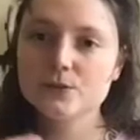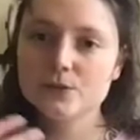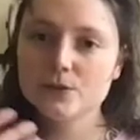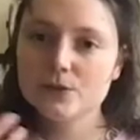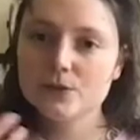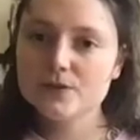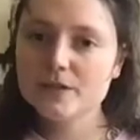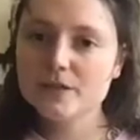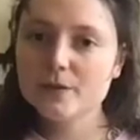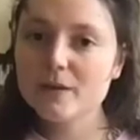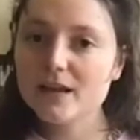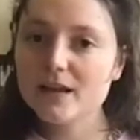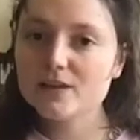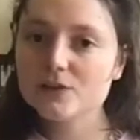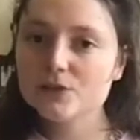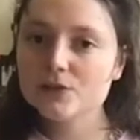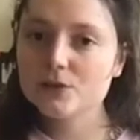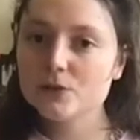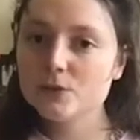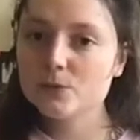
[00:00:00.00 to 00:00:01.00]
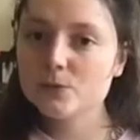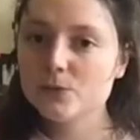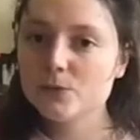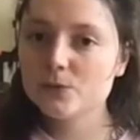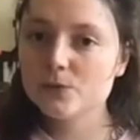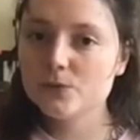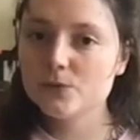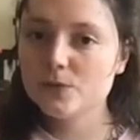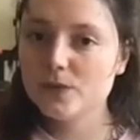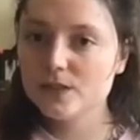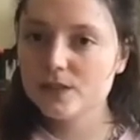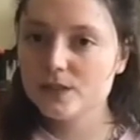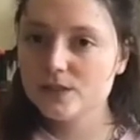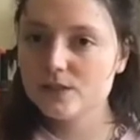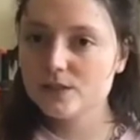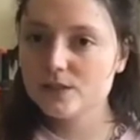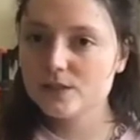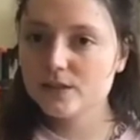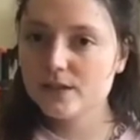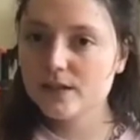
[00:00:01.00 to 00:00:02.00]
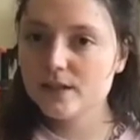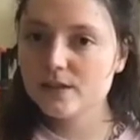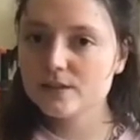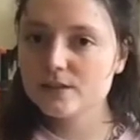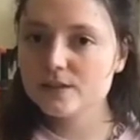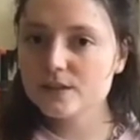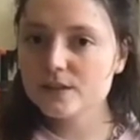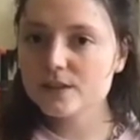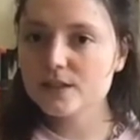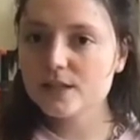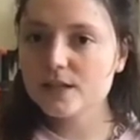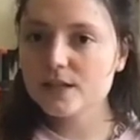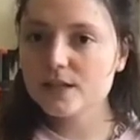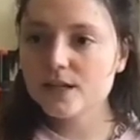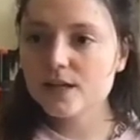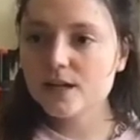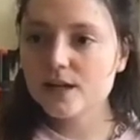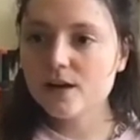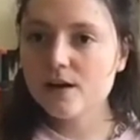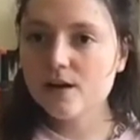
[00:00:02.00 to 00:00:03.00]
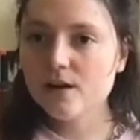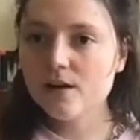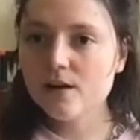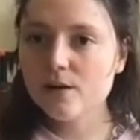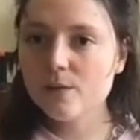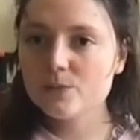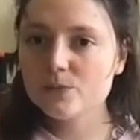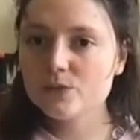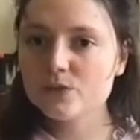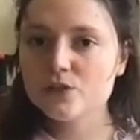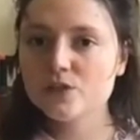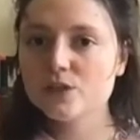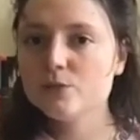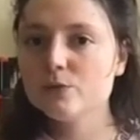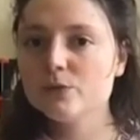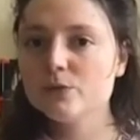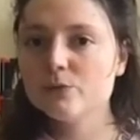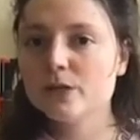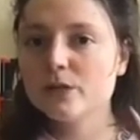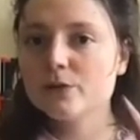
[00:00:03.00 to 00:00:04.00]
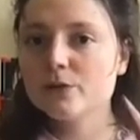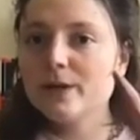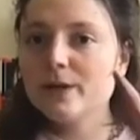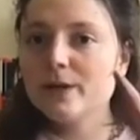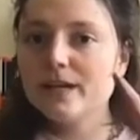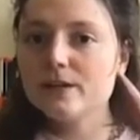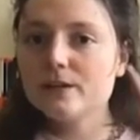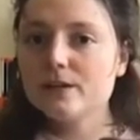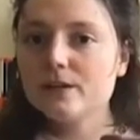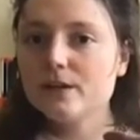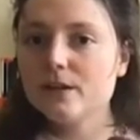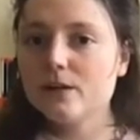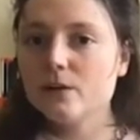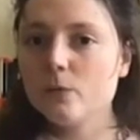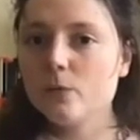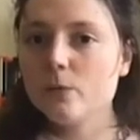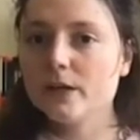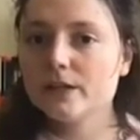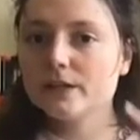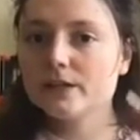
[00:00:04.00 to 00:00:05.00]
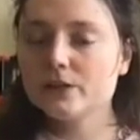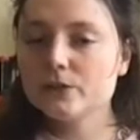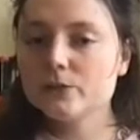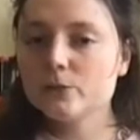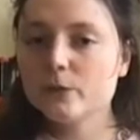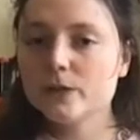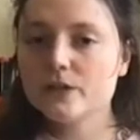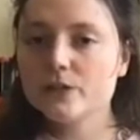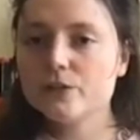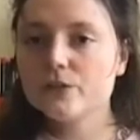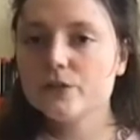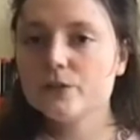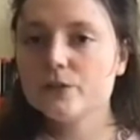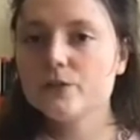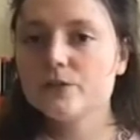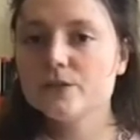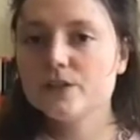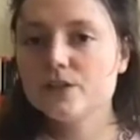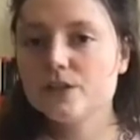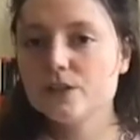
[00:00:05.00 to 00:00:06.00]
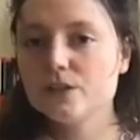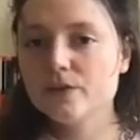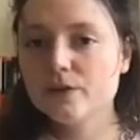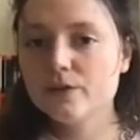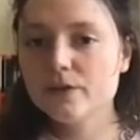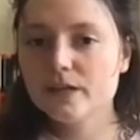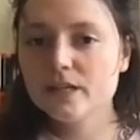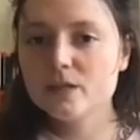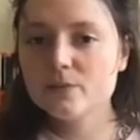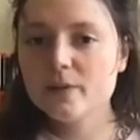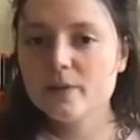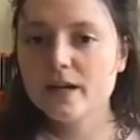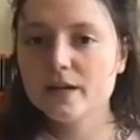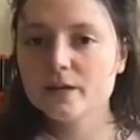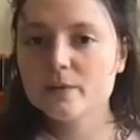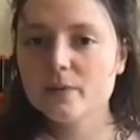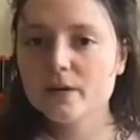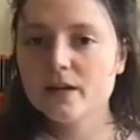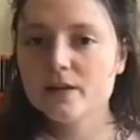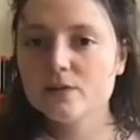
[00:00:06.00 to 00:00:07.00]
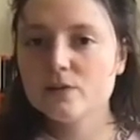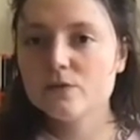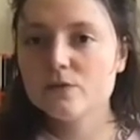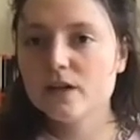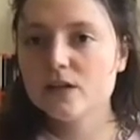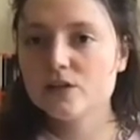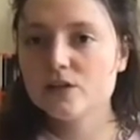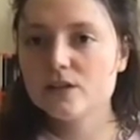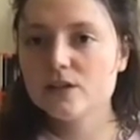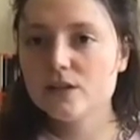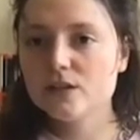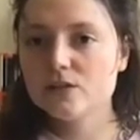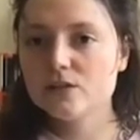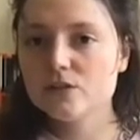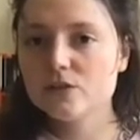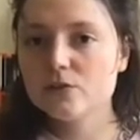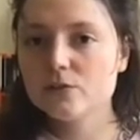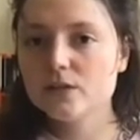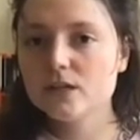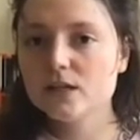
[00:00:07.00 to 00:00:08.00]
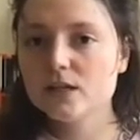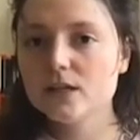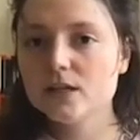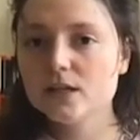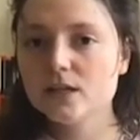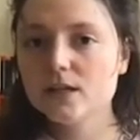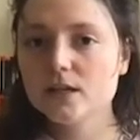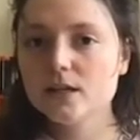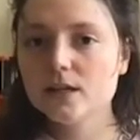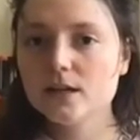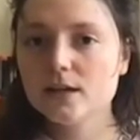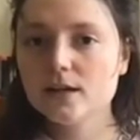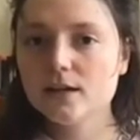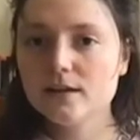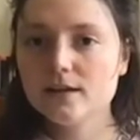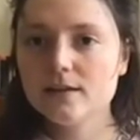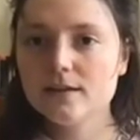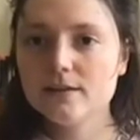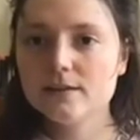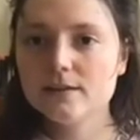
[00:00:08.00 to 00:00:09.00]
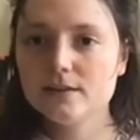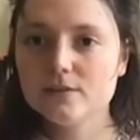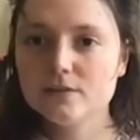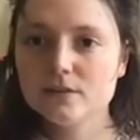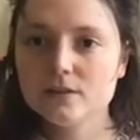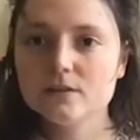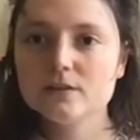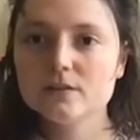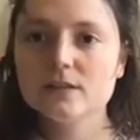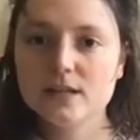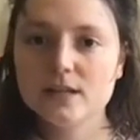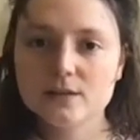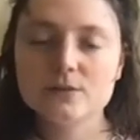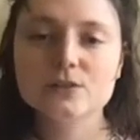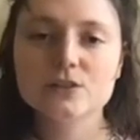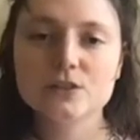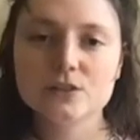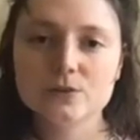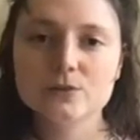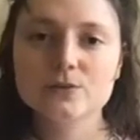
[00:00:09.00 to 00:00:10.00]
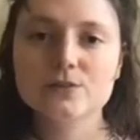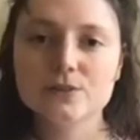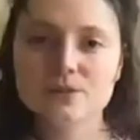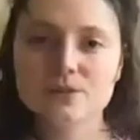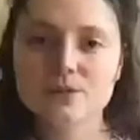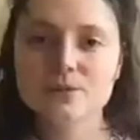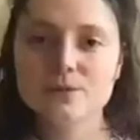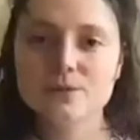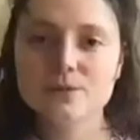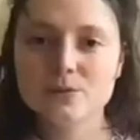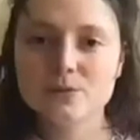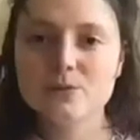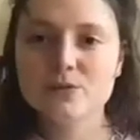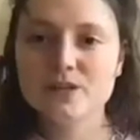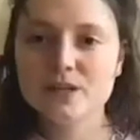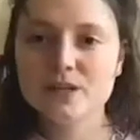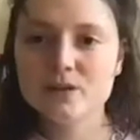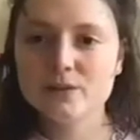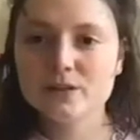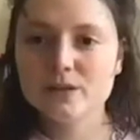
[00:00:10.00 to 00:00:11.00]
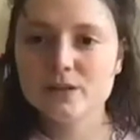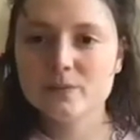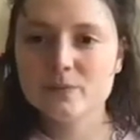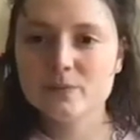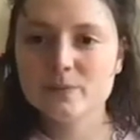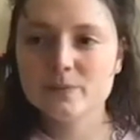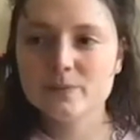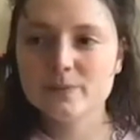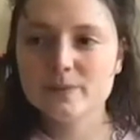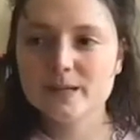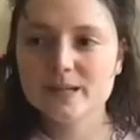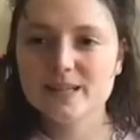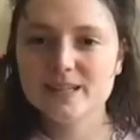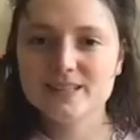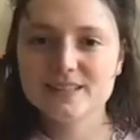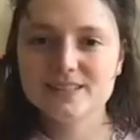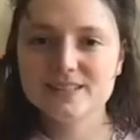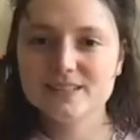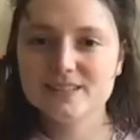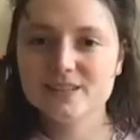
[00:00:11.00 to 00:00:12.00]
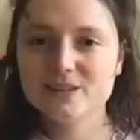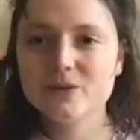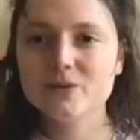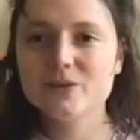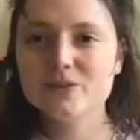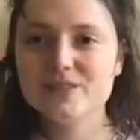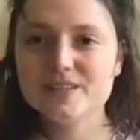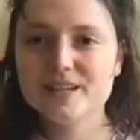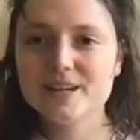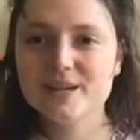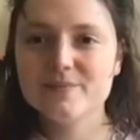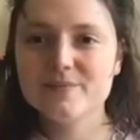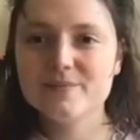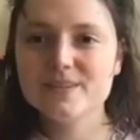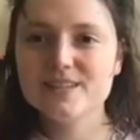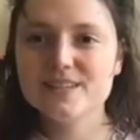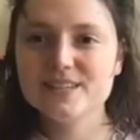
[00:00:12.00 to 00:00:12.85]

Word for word: using plaster to put things together um, so she would recreate weird weird shoes and she's very inspired by the fashion industry and i think yeah she's also someone i look up at, uh, uh, all the time